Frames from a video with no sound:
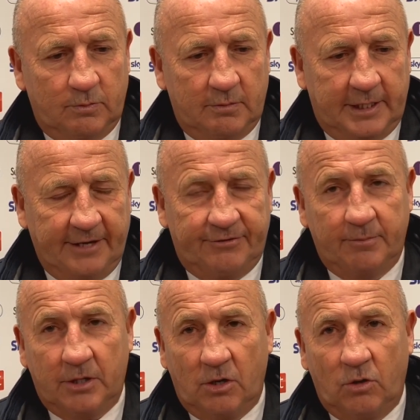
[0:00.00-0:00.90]
you give them
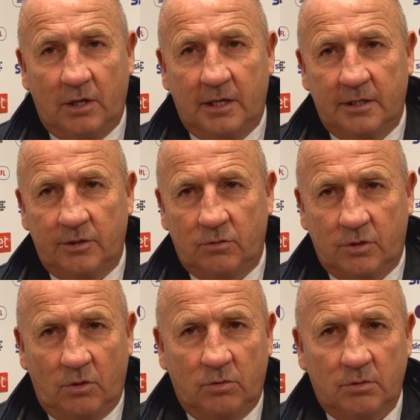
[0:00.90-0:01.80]
a goal, an own
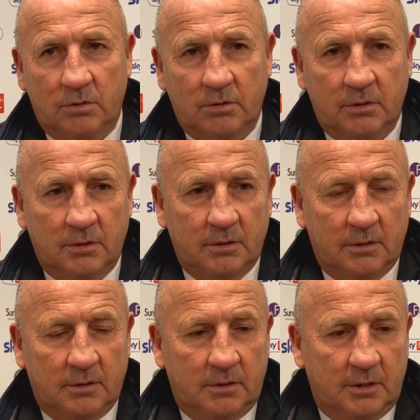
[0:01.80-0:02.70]
goal.
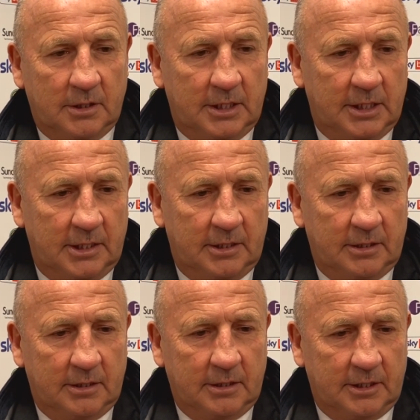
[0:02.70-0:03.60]

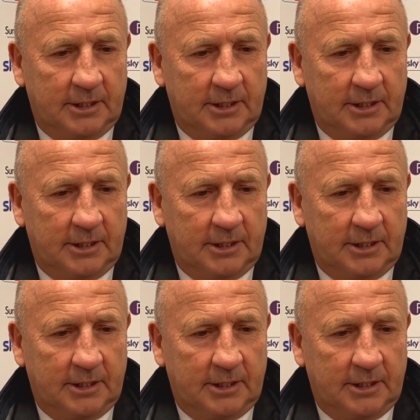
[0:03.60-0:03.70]
I